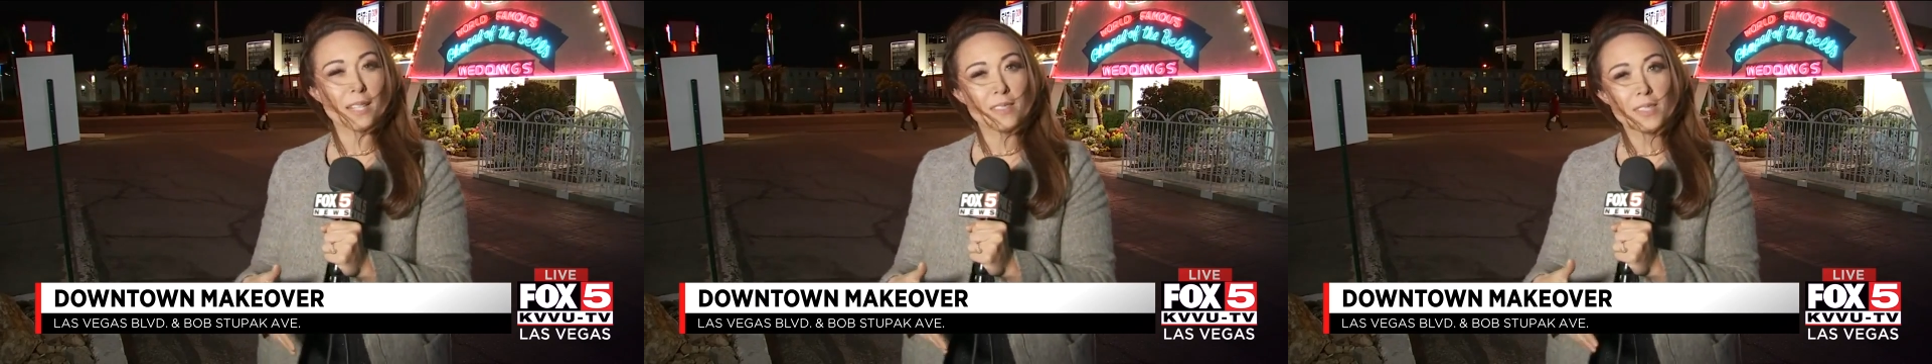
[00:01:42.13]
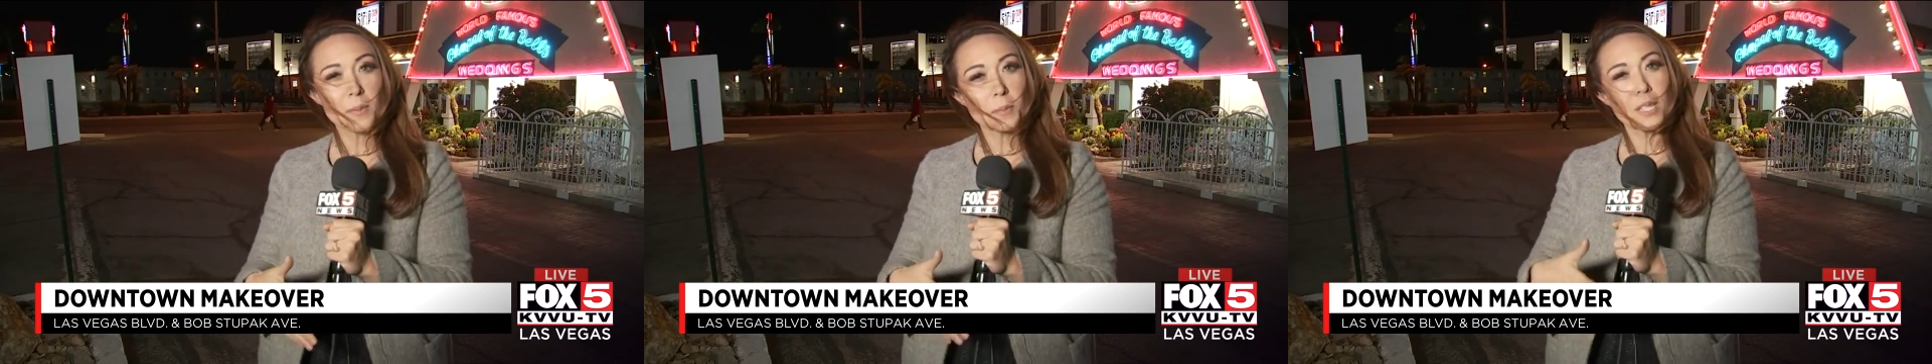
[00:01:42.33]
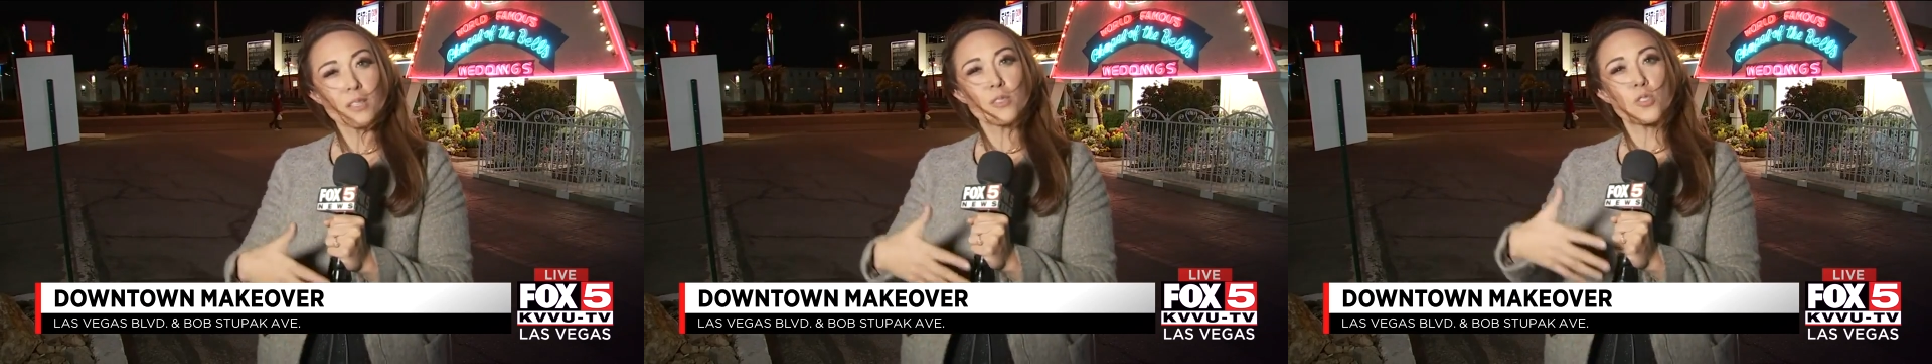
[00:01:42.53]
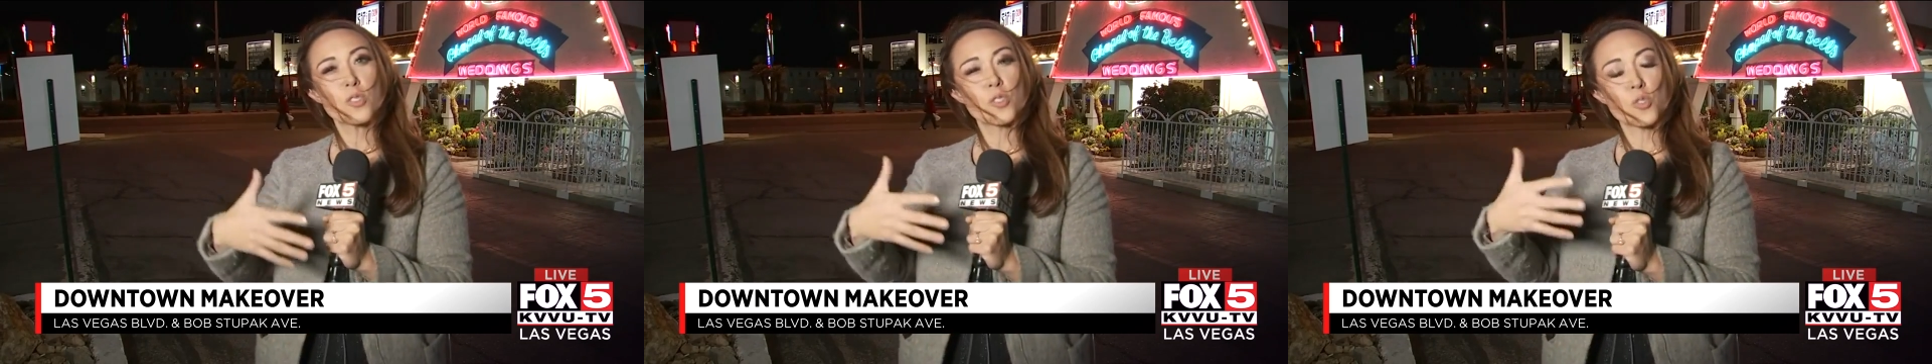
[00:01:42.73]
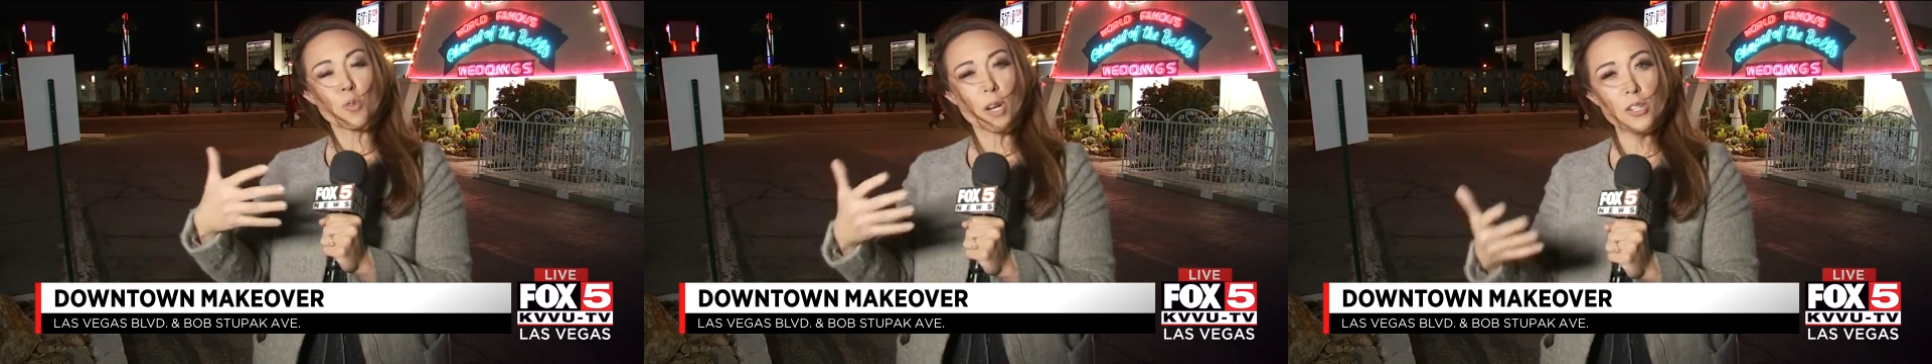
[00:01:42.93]
some
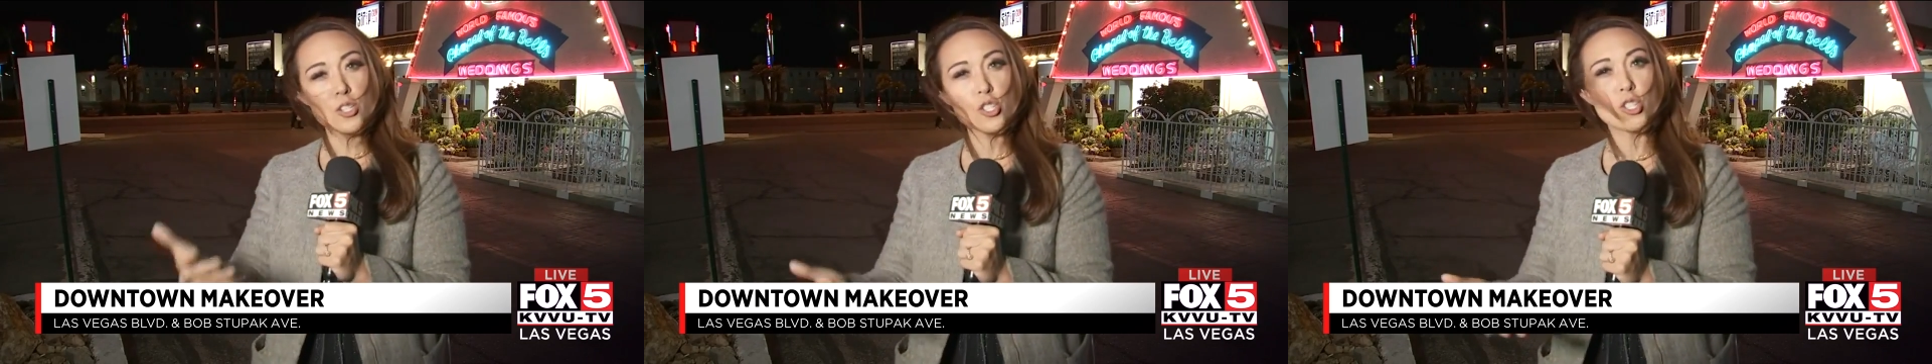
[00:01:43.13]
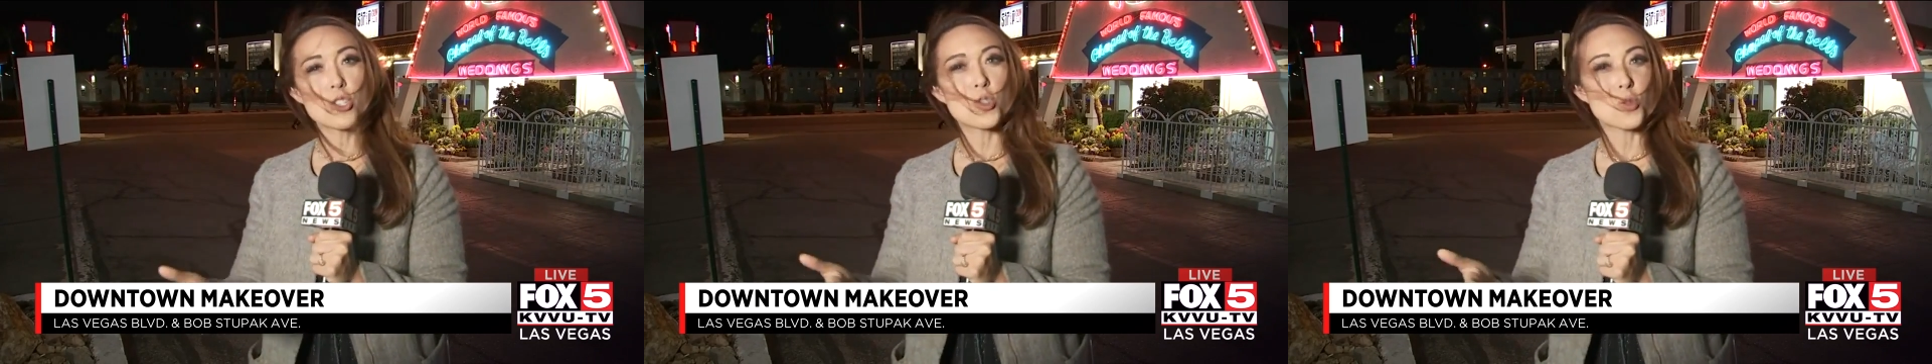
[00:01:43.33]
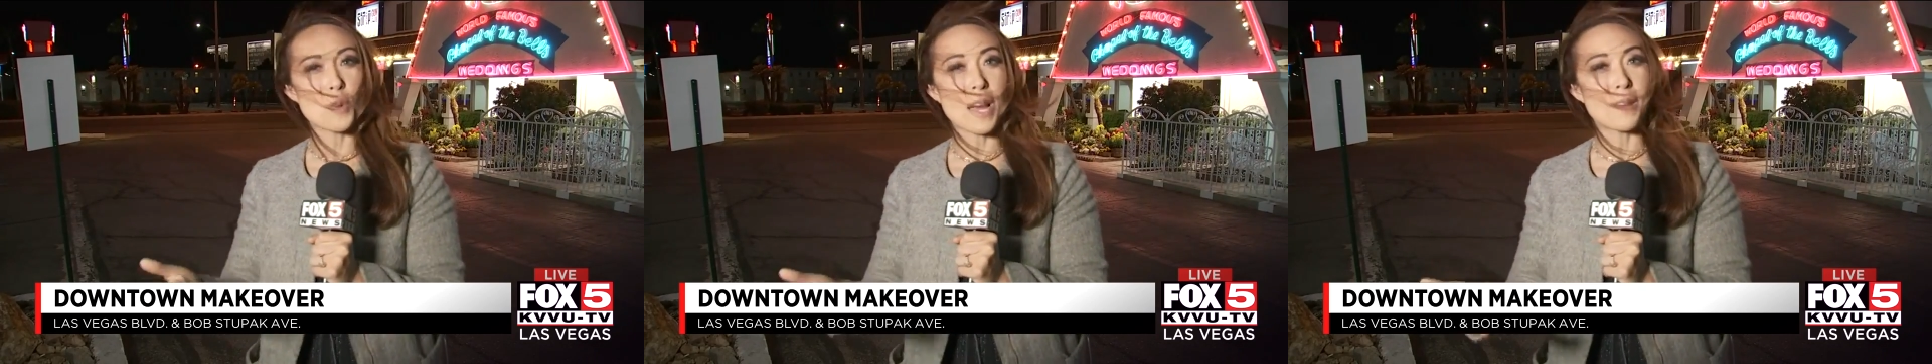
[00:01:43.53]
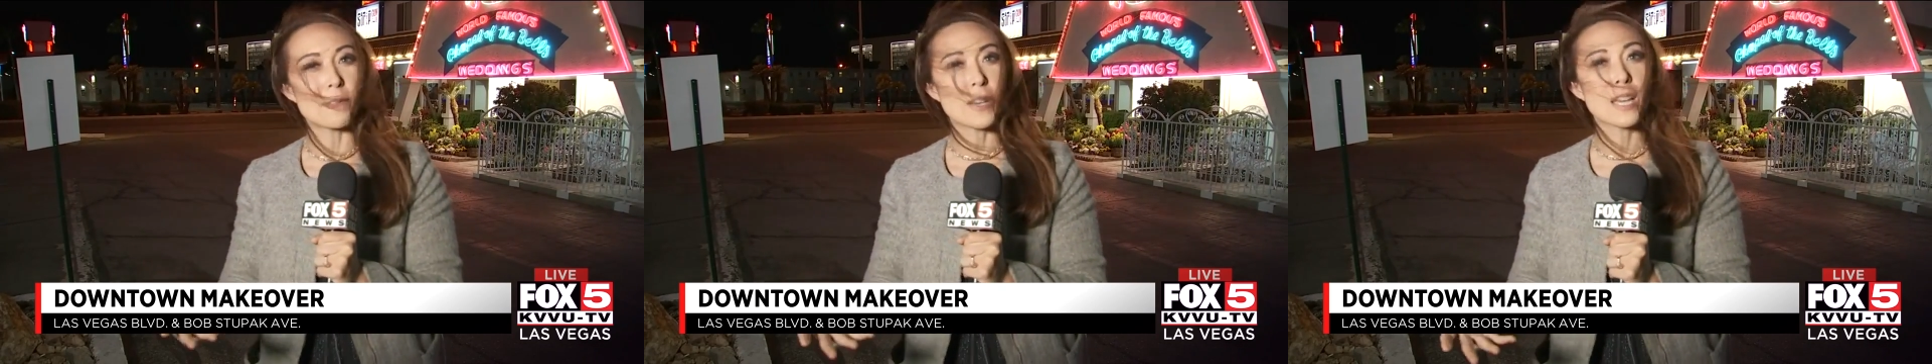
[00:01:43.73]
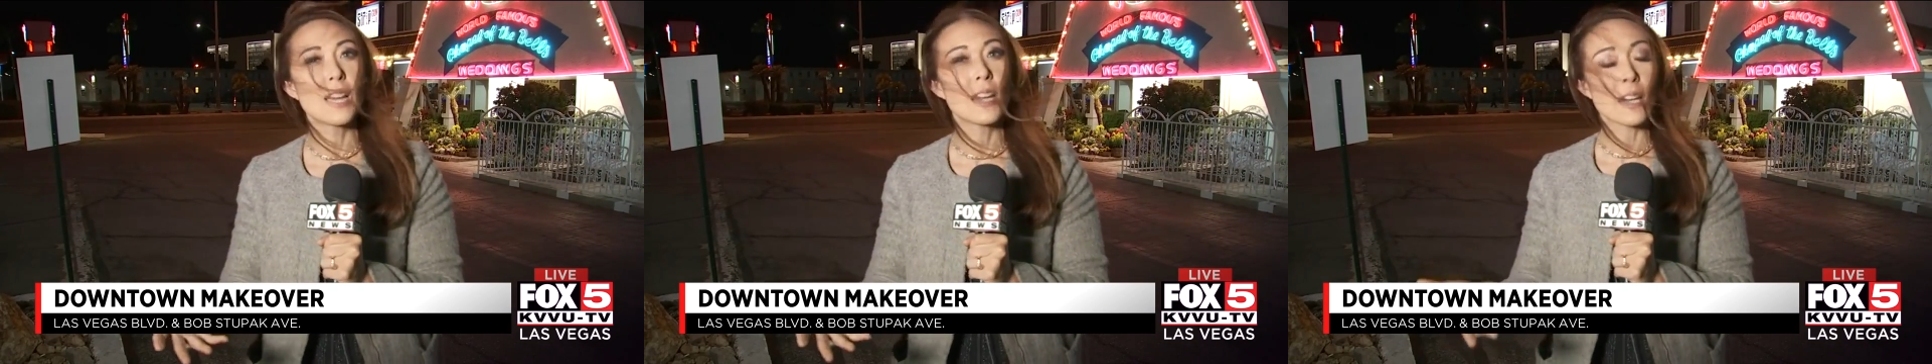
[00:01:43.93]
construction
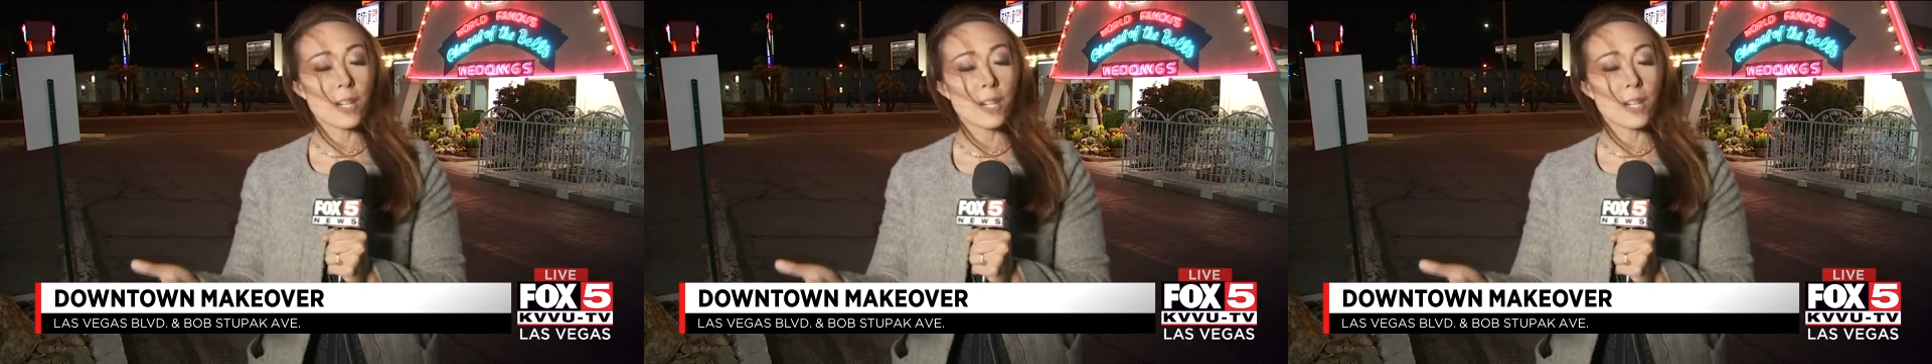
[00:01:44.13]
traffic